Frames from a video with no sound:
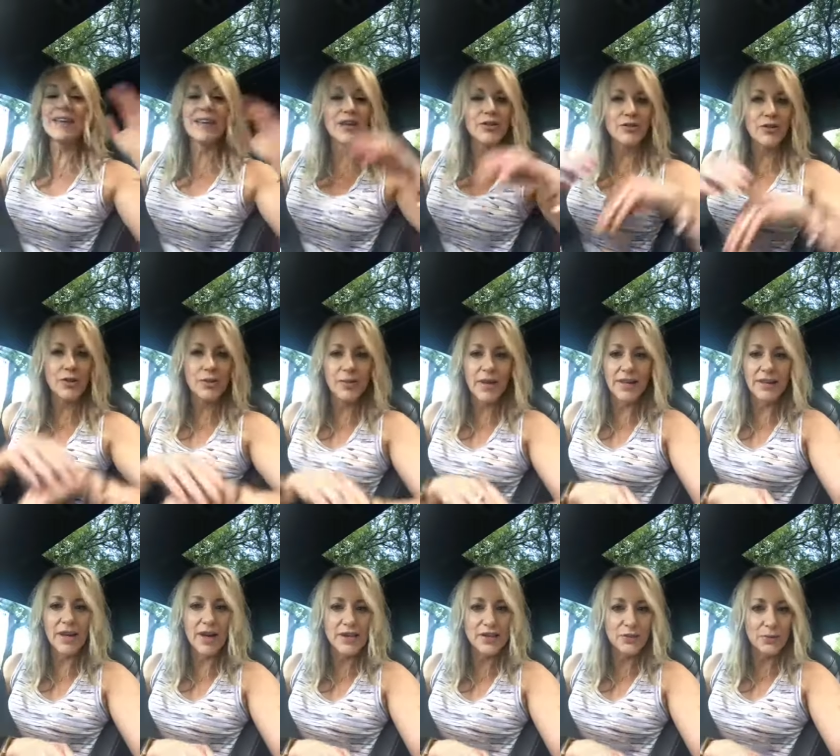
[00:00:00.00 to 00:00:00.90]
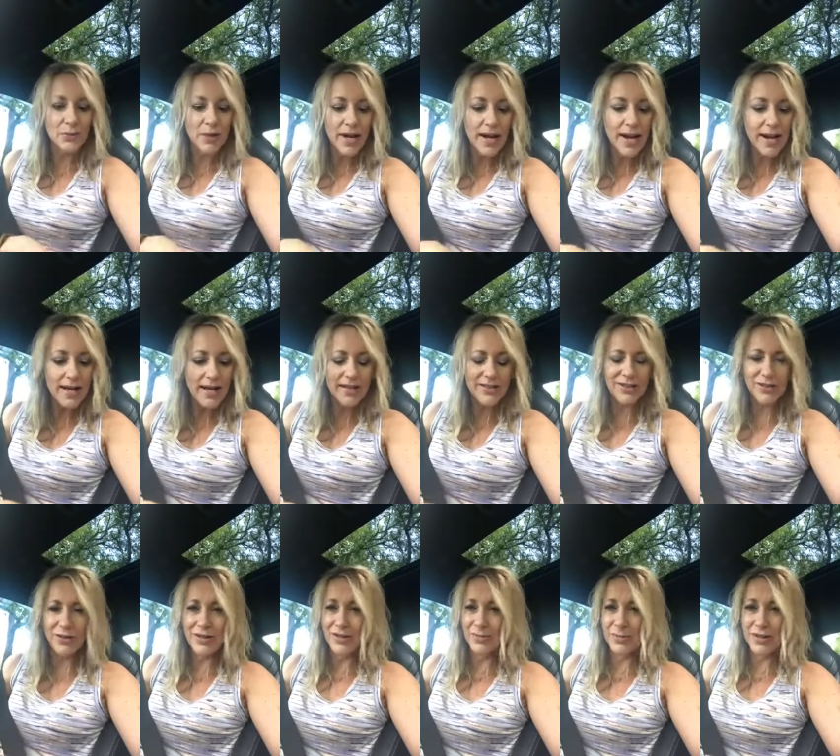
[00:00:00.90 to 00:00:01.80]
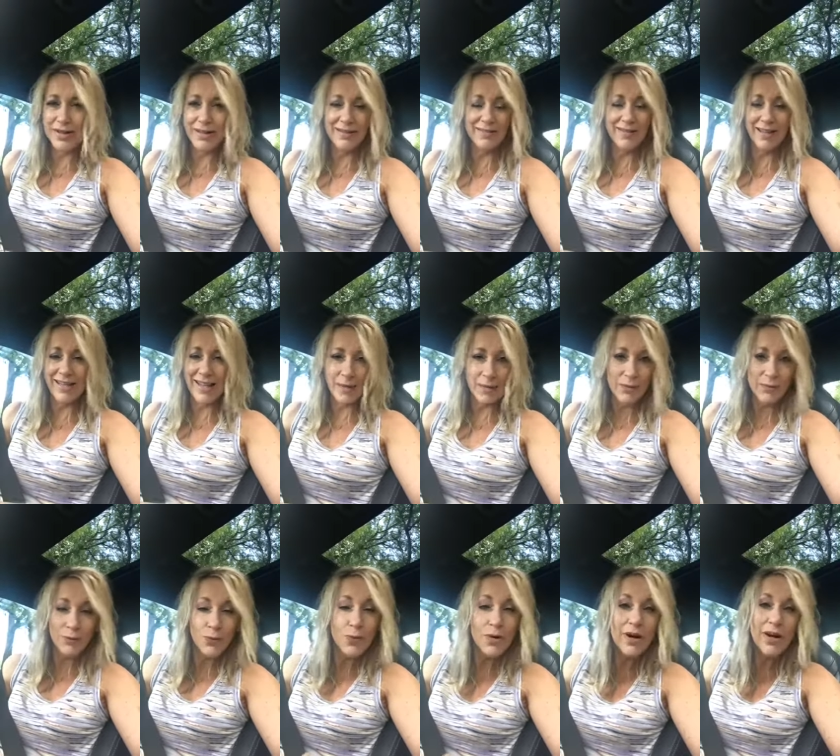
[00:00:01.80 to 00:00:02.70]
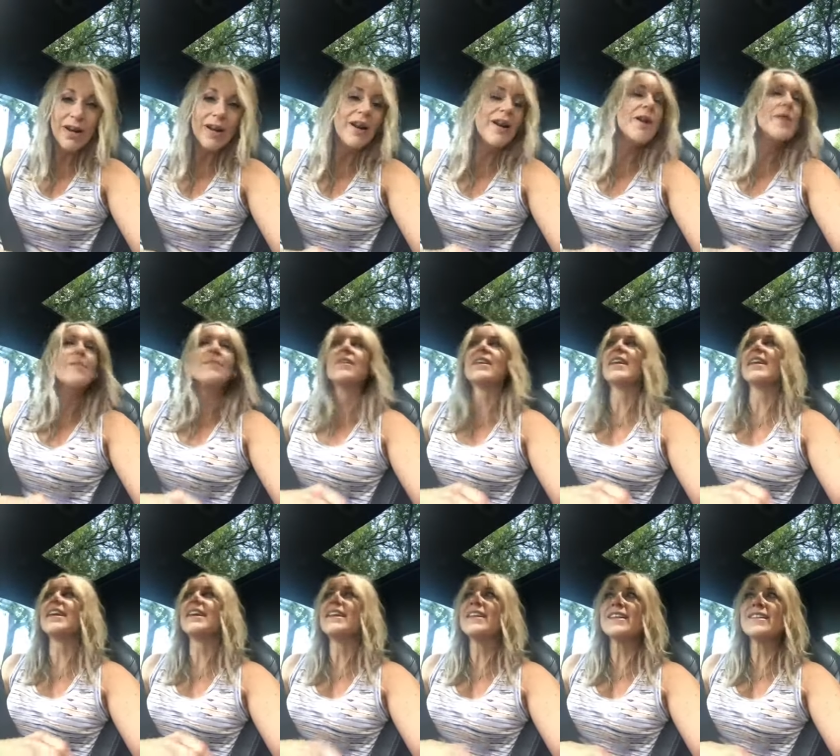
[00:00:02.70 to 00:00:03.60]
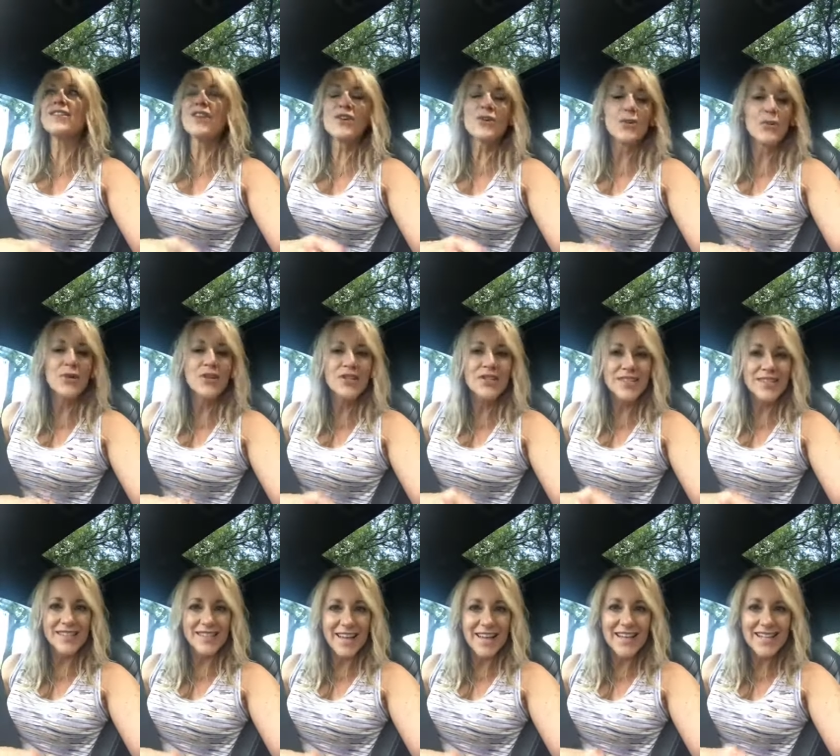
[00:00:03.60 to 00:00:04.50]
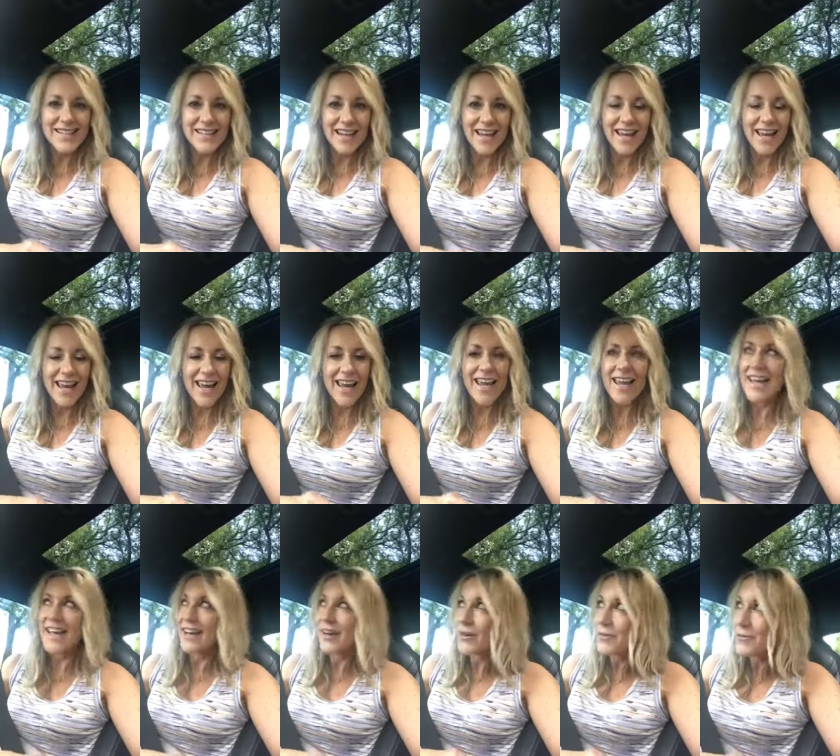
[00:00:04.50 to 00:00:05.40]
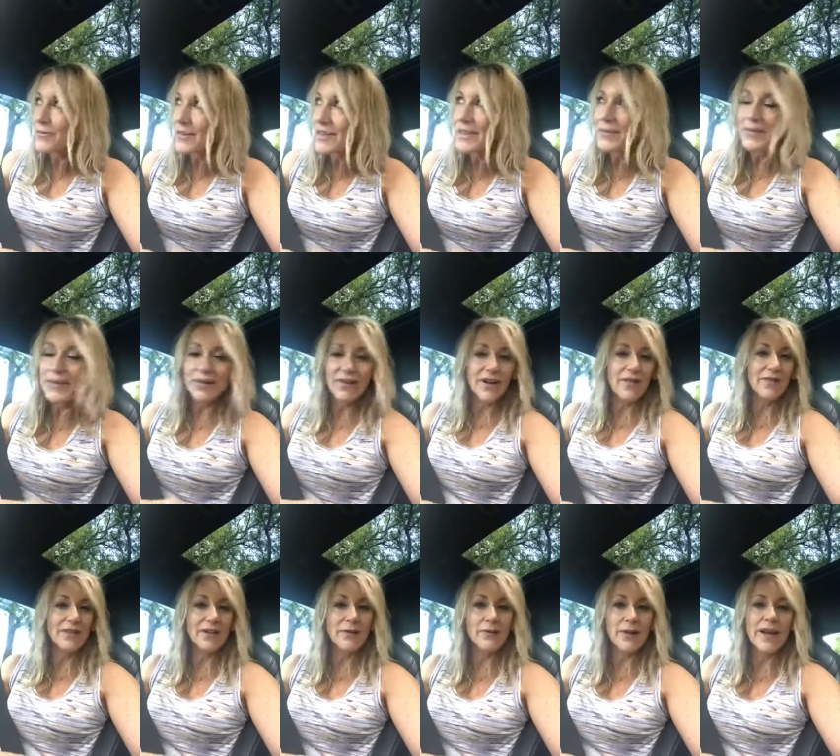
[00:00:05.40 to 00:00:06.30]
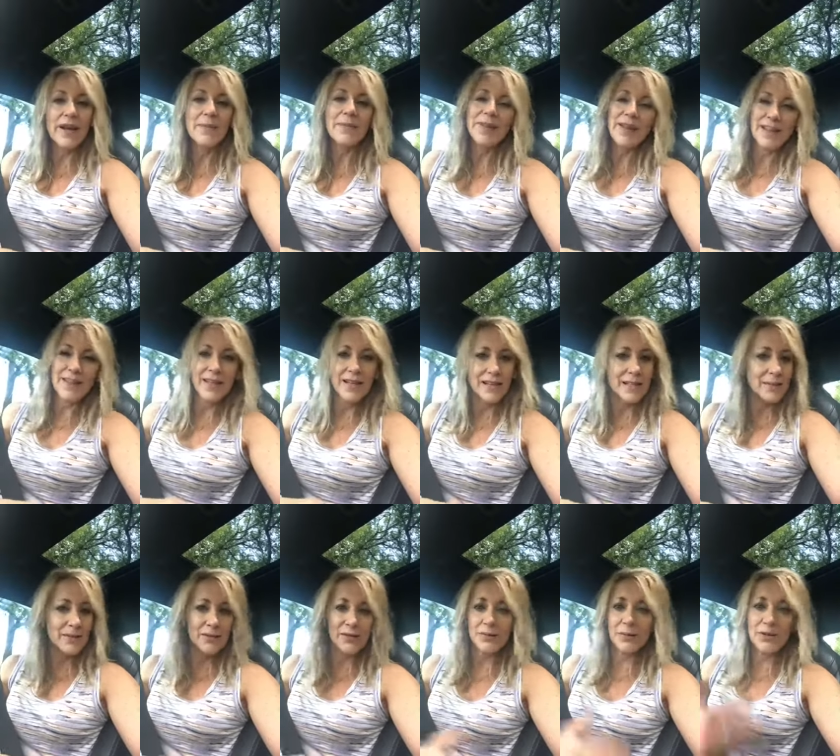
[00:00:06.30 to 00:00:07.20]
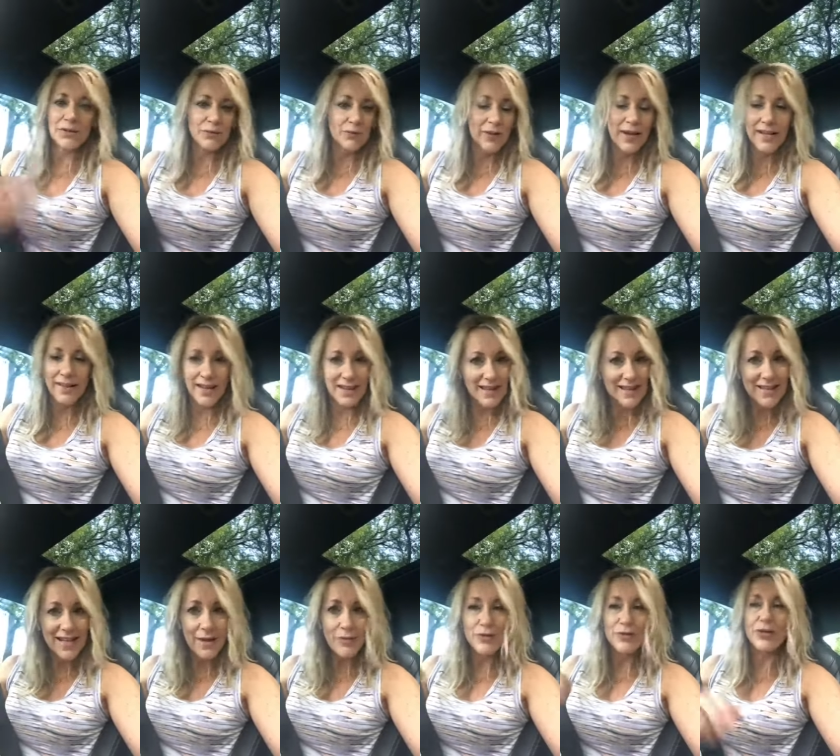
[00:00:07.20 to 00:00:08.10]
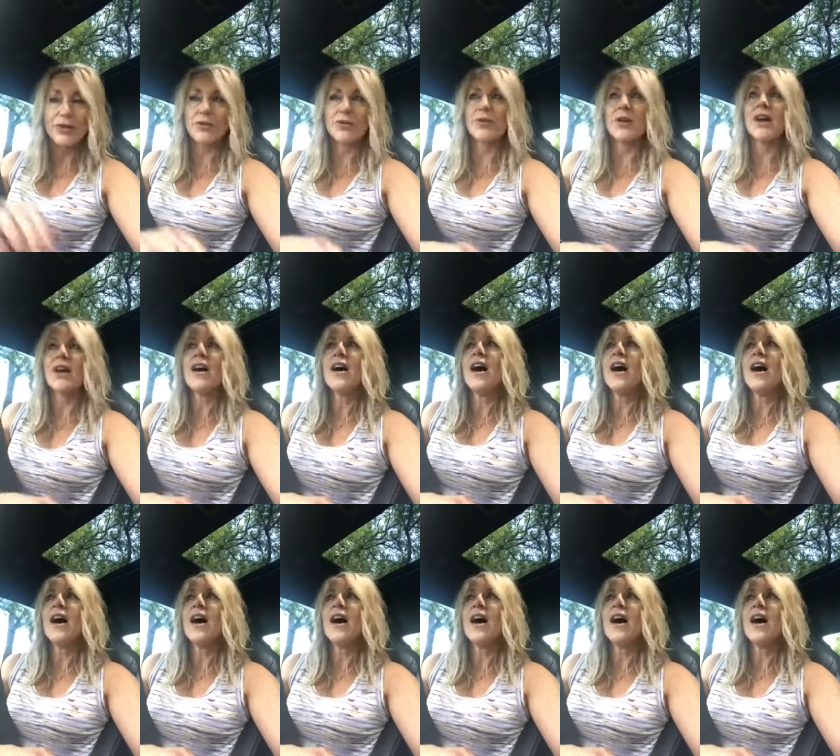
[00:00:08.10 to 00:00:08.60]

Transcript: Yesterday we had lots of rain, and so did we the day before. But it is a gorgeous day today, and hopefully we don't have any rain, but I think it's still supposed to rain like this afternoon.